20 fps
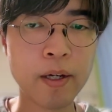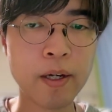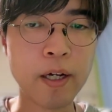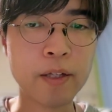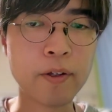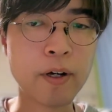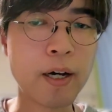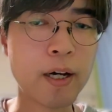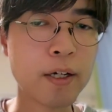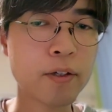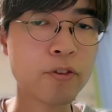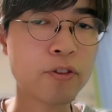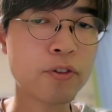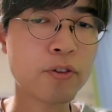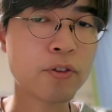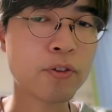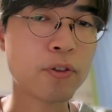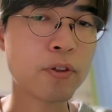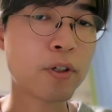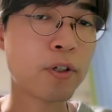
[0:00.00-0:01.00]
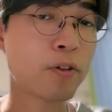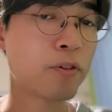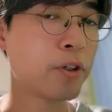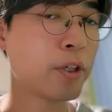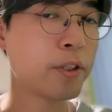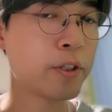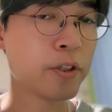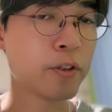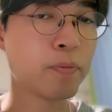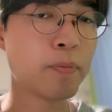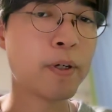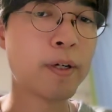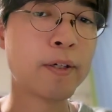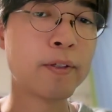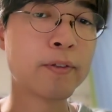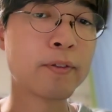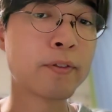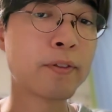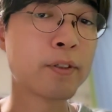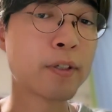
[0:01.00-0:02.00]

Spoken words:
And arcs are created by the